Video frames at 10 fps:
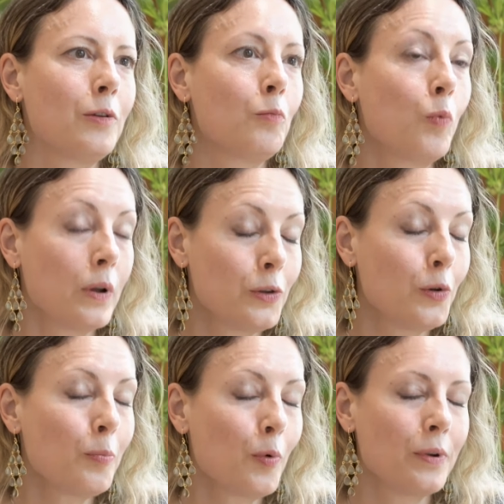what
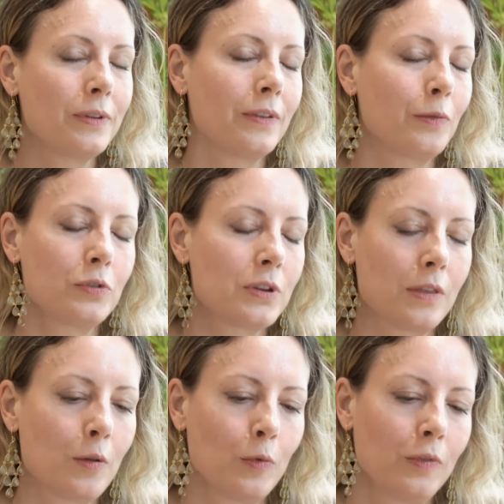your point is, which I
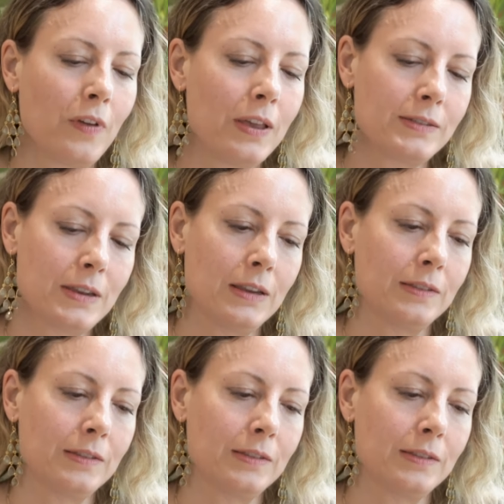thought was fascinating,